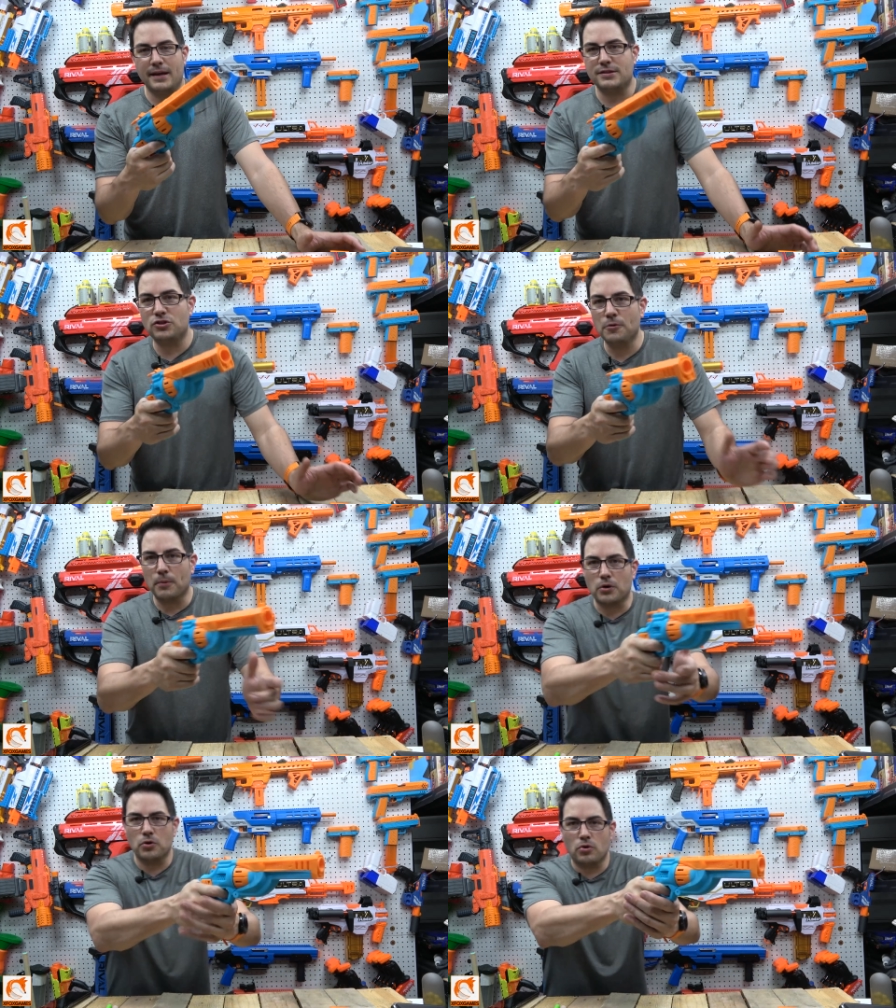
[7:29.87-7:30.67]
it's
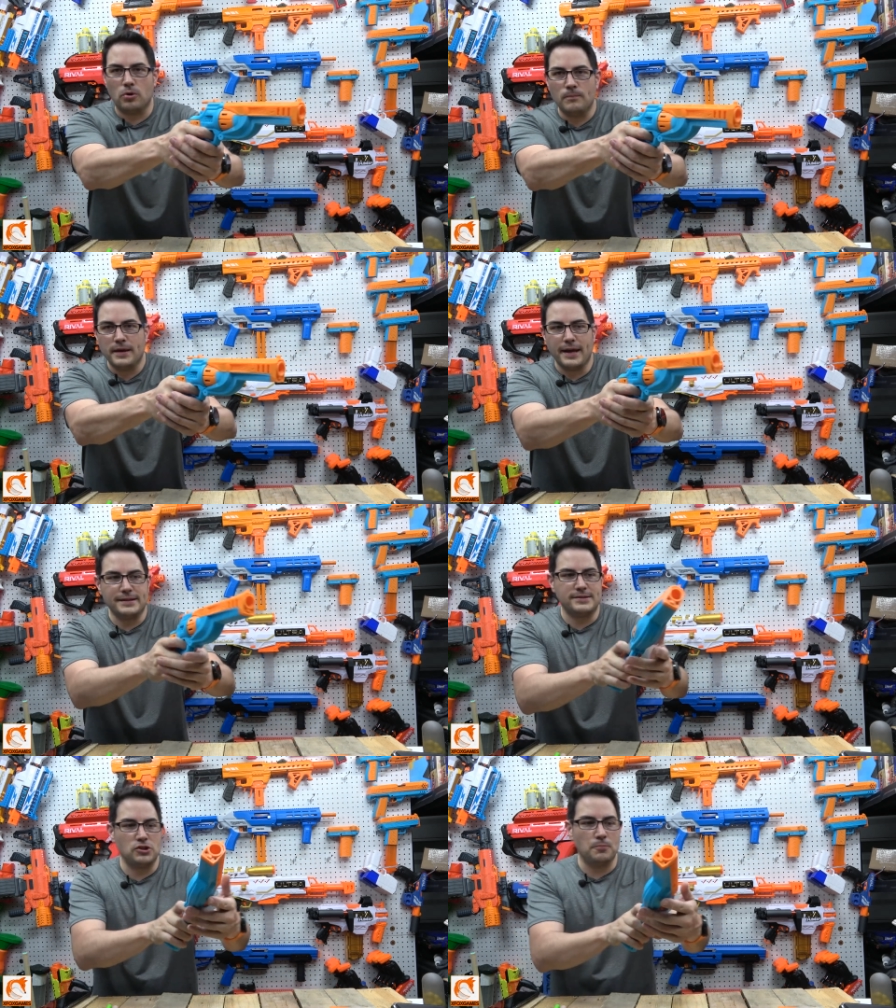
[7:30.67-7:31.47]
super cool,
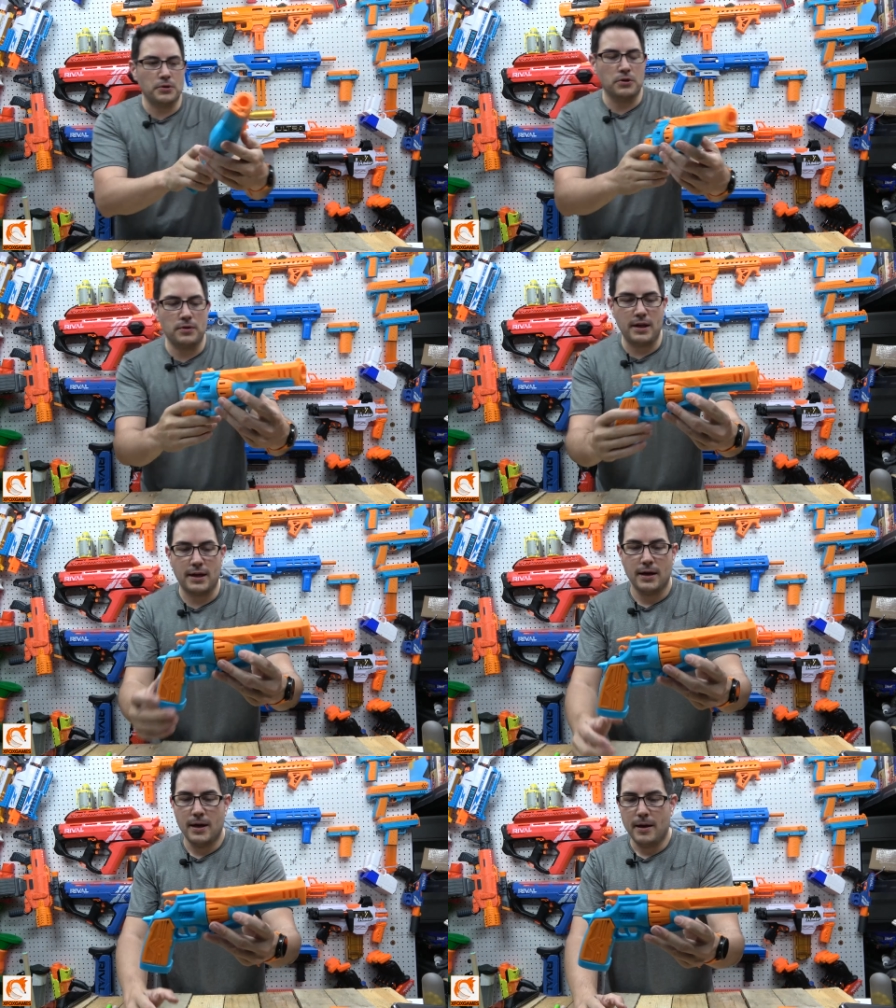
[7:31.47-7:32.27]
it's super
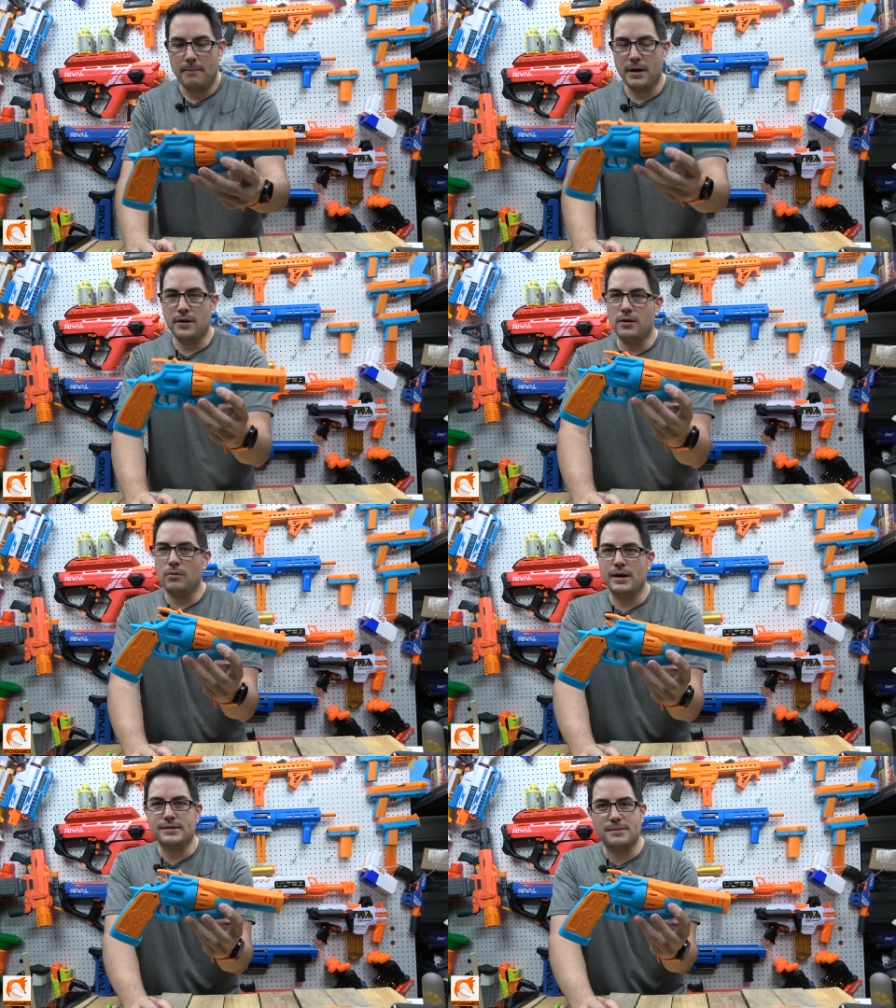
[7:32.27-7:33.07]
unique, but you
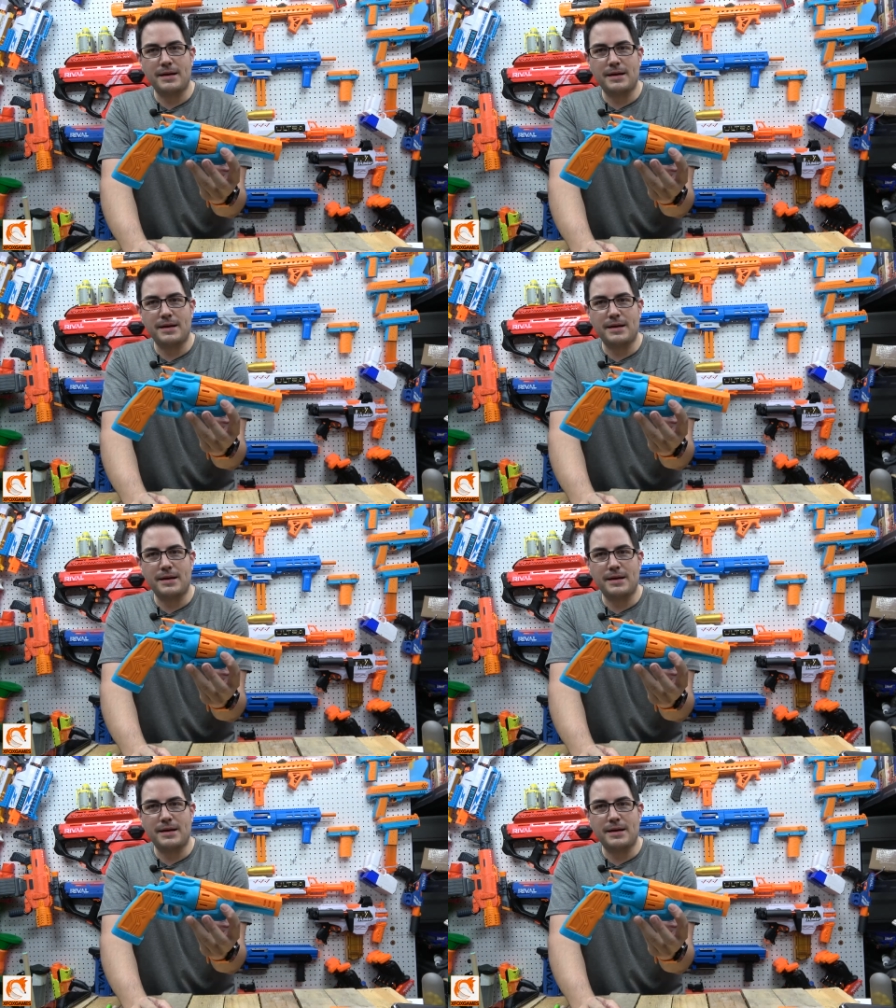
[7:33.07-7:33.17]
know what?